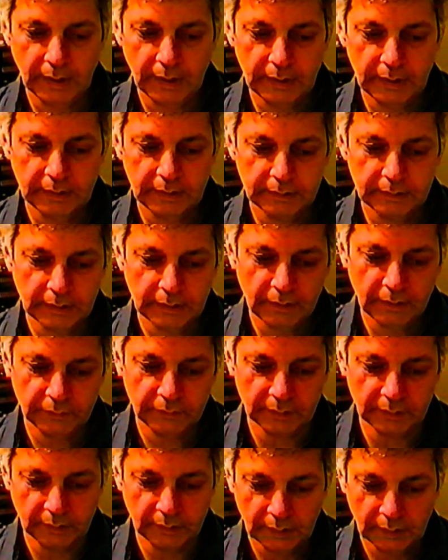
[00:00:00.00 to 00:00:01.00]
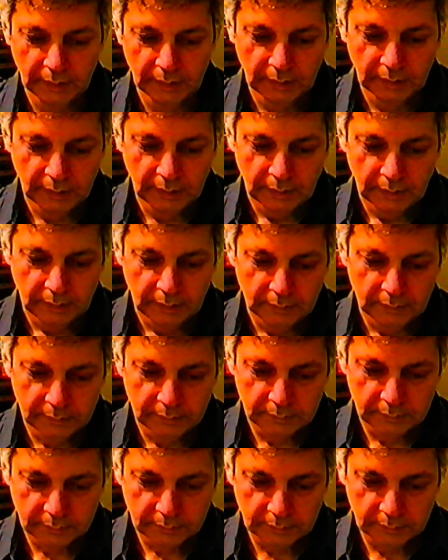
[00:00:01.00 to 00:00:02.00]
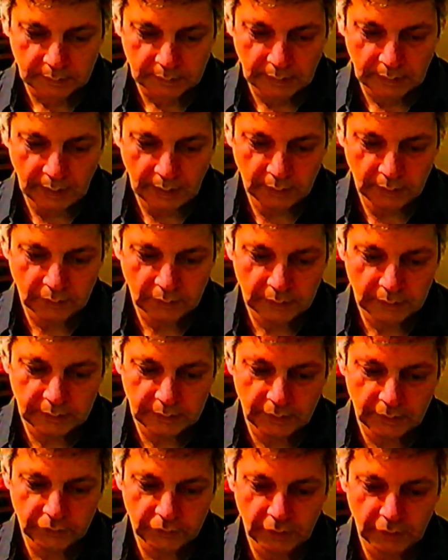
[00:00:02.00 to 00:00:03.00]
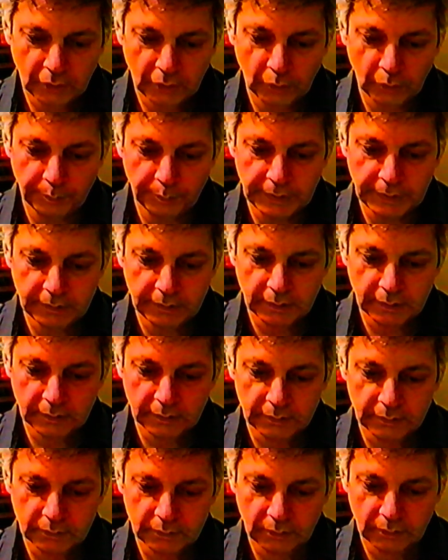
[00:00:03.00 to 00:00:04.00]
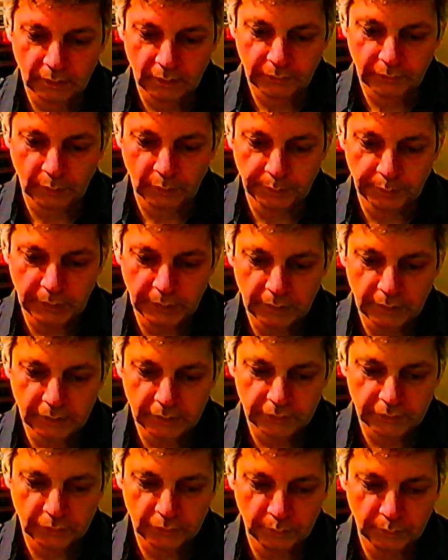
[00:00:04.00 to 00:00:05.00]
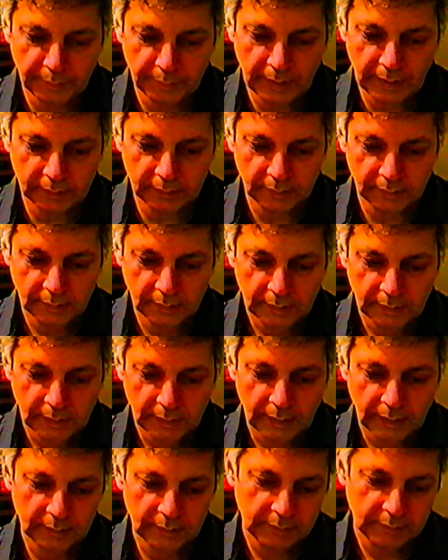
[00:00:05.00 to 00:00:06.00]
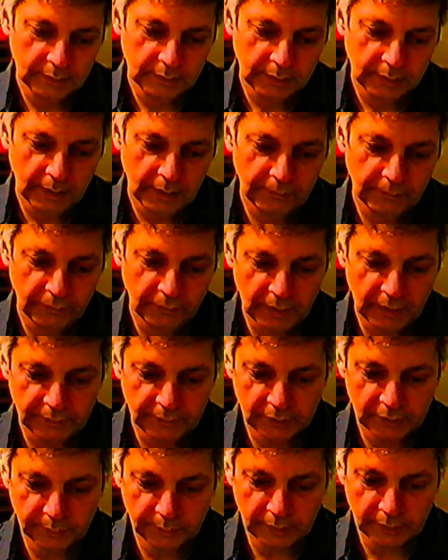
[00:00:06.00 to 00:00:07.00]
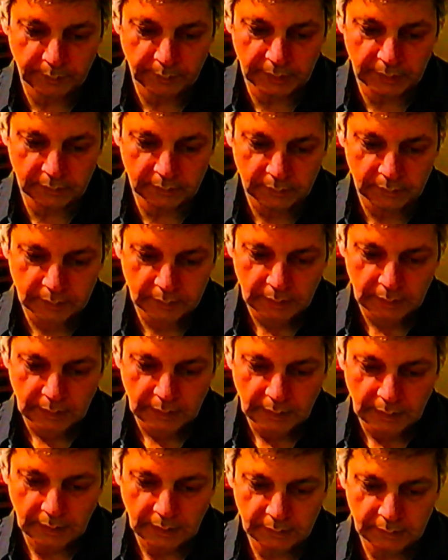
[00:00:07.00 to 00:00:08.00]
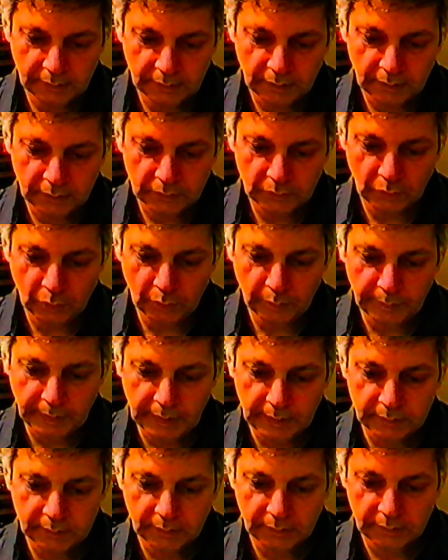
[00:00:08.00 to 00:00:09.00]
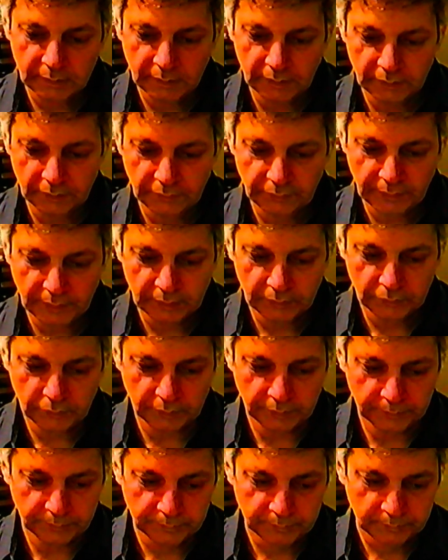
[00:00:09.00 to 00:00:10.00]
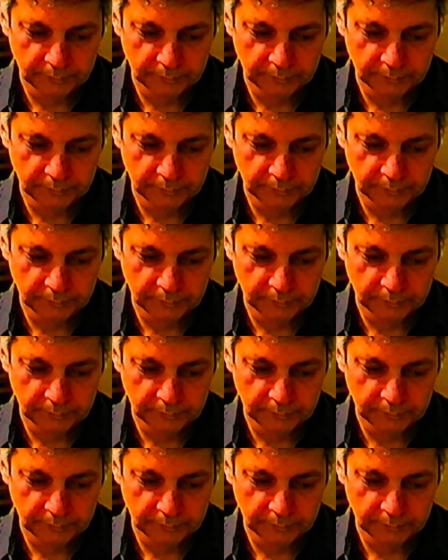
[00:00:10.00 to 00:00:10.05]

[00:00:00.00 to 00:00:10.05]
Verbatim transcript: 87. Unconditional obedience of computers to man until M5 experiment, until nomad dysfunction.